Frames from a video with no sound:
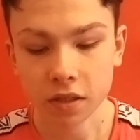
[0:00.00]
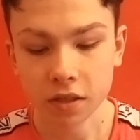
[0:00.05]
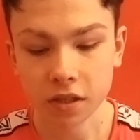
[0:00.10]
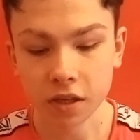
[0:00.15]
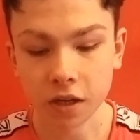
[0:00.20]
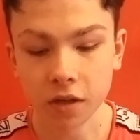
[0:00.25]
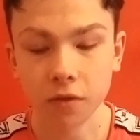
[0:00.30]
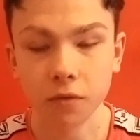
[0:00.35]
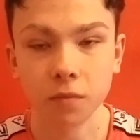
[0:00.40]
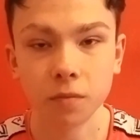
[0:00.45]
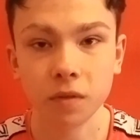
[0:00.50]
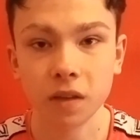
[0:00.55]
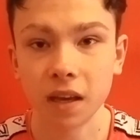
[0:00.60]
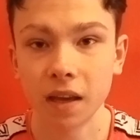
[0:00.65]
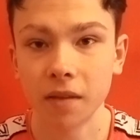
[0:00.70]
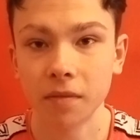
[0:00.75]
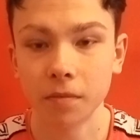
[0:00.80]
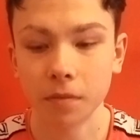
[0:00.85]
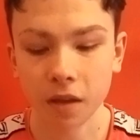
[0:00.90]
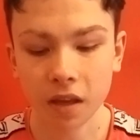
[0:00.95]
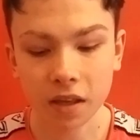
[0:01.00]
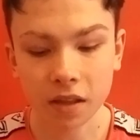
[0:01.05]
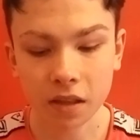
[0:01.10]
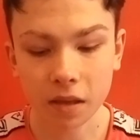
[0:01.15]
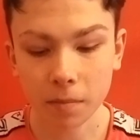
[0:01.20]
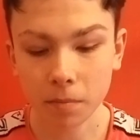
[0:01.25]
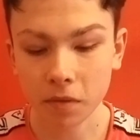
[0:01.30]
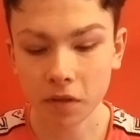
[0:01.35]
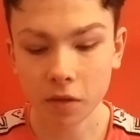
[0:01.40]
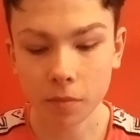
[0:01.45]
So yeah, uh,
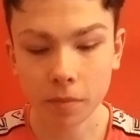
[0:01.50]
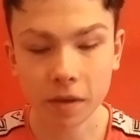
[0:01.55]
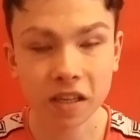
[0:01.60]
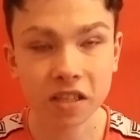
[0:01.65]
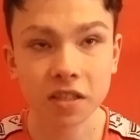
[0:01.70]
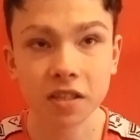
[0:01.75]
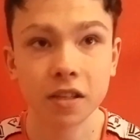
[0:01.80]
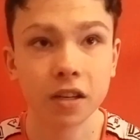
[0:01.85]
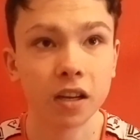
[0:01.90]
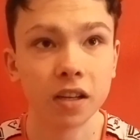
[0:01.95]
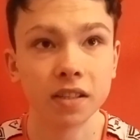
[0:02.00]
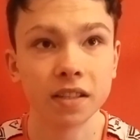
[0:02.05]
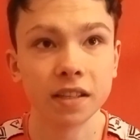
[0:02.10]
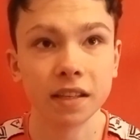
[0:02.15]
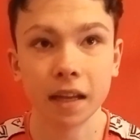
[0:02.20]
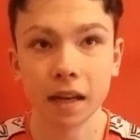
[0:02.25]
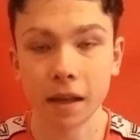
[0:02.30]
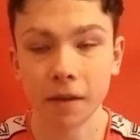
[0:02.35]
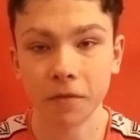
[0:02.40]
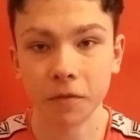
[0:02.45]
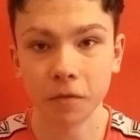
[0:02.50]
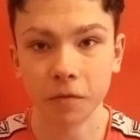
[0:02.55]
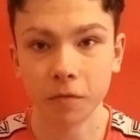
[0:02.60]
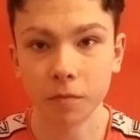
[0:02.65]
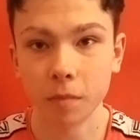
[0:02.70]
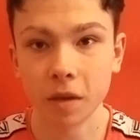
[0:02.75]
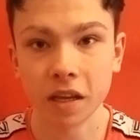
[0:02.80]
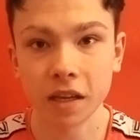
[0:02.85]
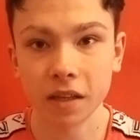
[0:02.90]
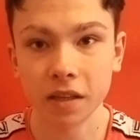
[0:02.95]
the, the best starting eleven
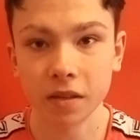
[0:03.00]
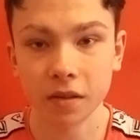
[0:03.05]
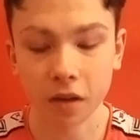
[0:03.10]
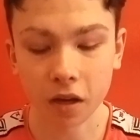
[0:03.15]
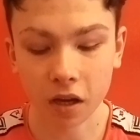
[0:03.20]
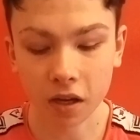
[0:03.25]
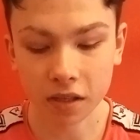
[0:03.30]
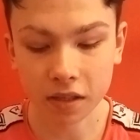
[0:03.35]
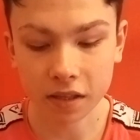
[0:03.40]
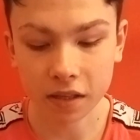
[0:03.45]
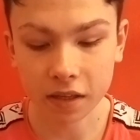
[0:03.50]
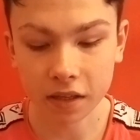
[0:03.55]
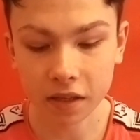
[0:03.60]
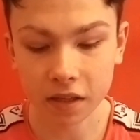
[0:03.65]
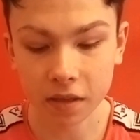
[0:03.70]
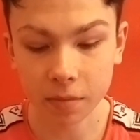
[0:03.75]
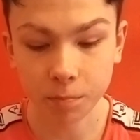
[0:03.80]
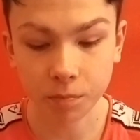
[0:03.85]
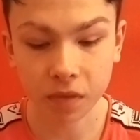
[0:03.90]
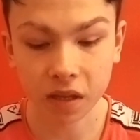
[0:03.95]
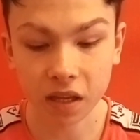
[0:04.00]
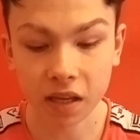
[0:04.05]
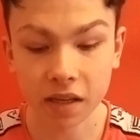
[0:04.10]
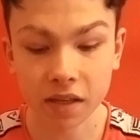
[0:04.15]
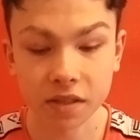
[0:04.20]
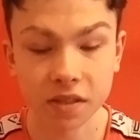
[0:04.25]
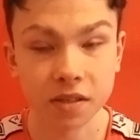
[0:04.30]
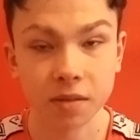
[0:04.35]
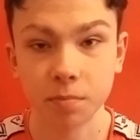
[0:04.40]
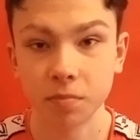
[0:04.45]
for me, I think,
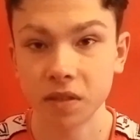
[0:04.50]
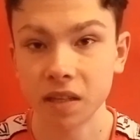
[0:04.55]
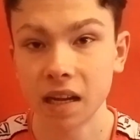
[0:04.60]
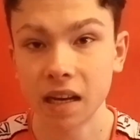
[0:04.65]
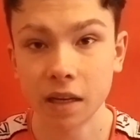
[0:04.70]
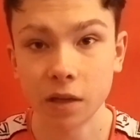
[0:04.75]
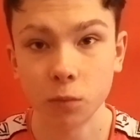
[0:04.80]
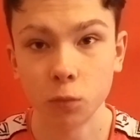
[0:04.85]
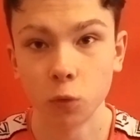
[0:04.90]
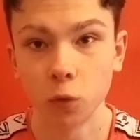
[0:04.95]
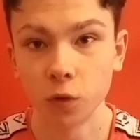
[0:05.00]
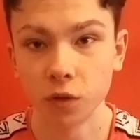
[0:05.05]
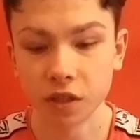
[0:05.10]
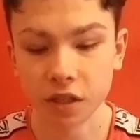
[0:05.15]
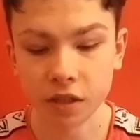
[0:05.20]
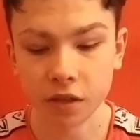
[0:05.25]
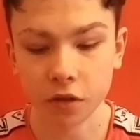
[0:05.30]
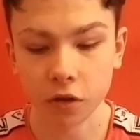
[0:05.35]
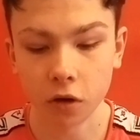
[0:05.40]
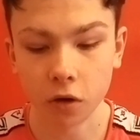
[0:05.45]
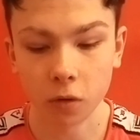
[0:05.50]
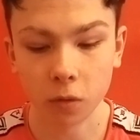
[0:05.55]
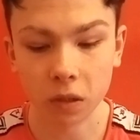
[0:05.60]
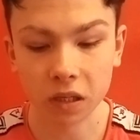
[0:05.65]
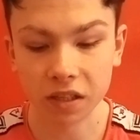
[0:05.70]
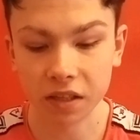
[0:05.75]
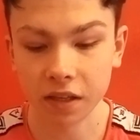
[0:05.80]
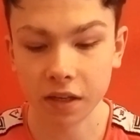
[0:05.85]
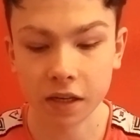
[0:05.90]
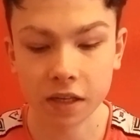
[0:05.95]
is Danny Ward in goal.
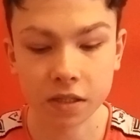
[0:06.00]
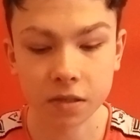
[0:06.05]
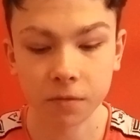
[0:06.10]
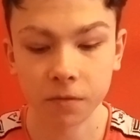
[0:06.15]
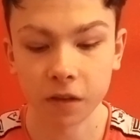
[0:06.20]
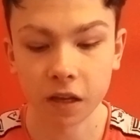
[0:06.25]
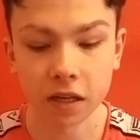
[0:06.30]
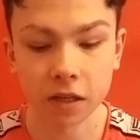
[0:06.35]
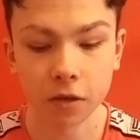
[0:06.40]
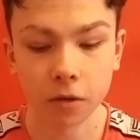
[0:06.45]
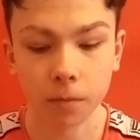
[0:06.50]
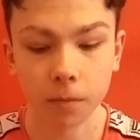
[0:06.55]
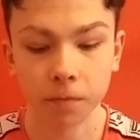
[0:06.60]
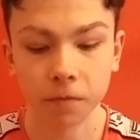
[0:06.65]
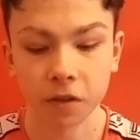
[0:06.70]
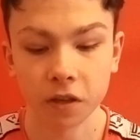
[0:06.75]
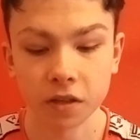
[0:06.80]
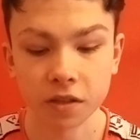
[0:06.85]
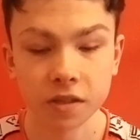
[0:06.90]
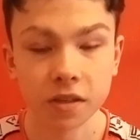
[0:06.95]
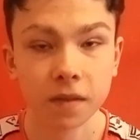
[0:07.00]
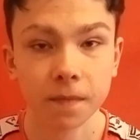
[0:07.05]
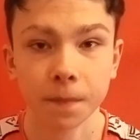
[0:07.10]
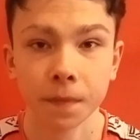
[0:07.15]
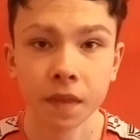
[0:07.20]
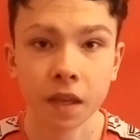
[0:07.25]
I think that's fairly obvious.